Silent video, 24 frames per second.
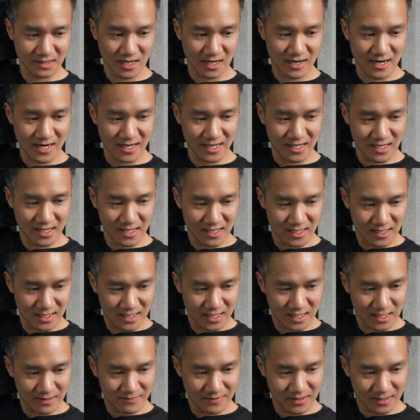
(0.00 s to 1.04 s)
All right,
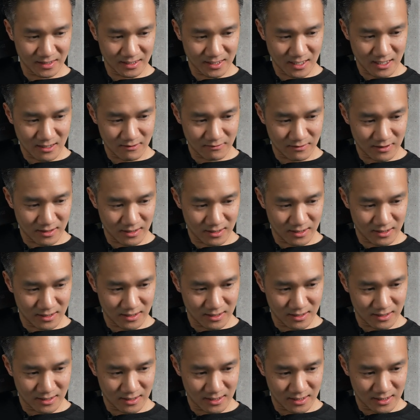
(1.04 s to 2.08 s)
here we go.
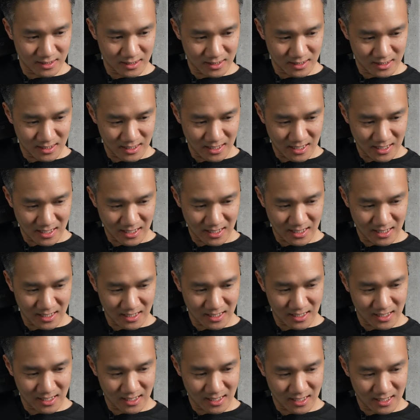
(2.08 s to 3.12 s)

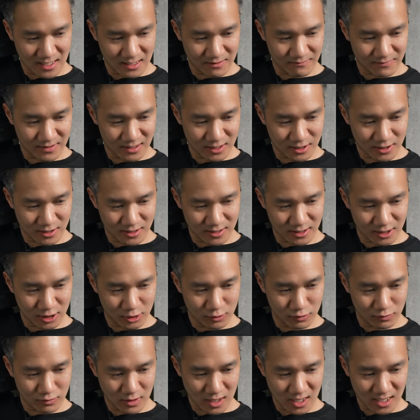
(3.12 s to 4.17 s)
And return
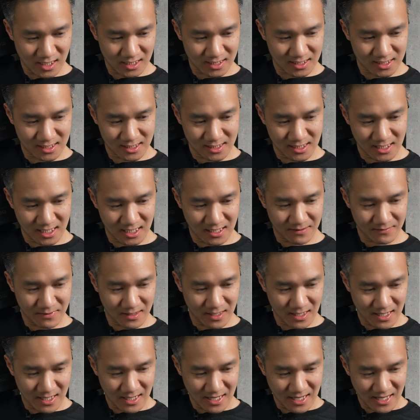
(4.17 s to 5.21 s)
to our stream.
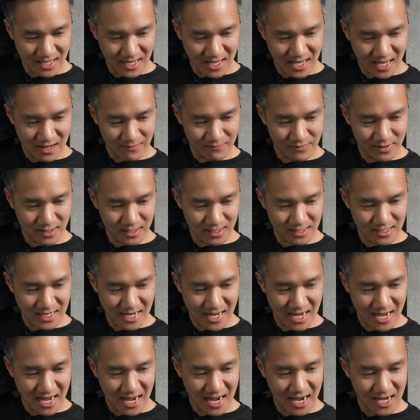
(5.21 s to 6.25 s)
And we're going to
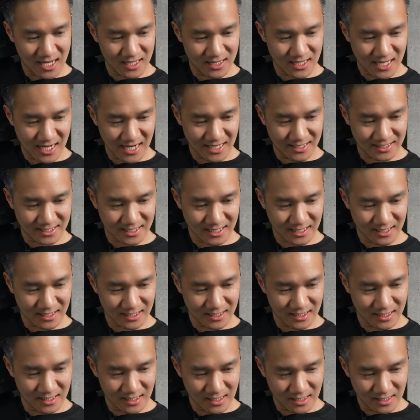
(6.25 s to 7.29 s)
highlight
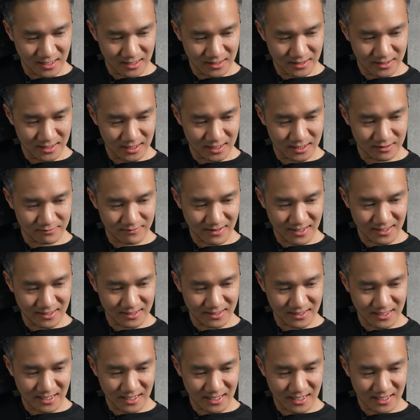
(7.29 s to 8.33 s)
this right
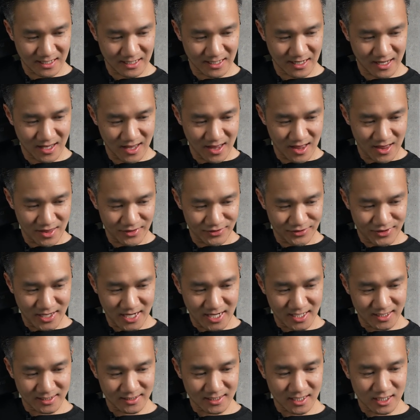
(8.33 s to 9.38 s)
there.
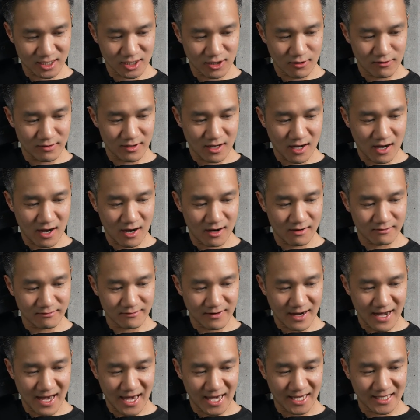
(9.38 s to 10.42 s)
Things are going all
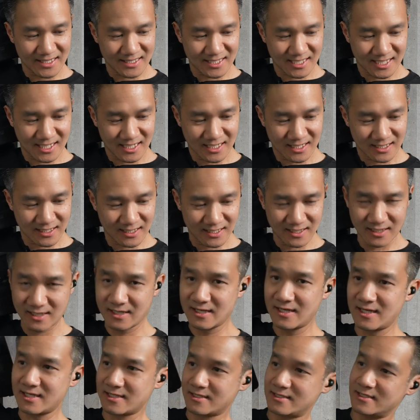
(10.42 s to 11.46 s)
right.
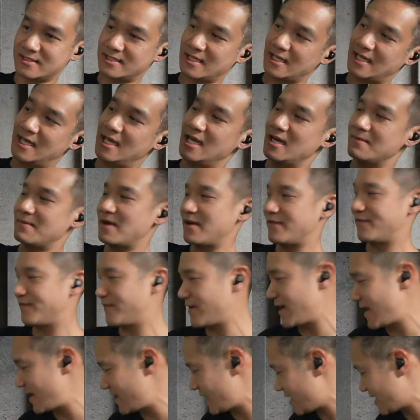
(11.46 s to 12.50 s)
That's good to hear, my
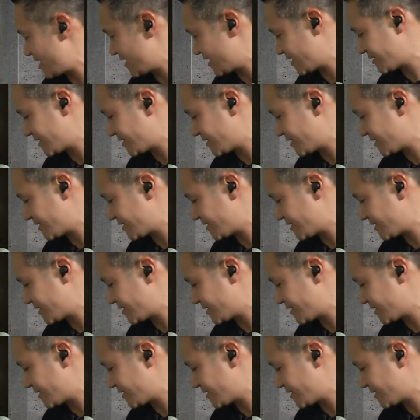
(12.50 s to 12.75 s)
friend.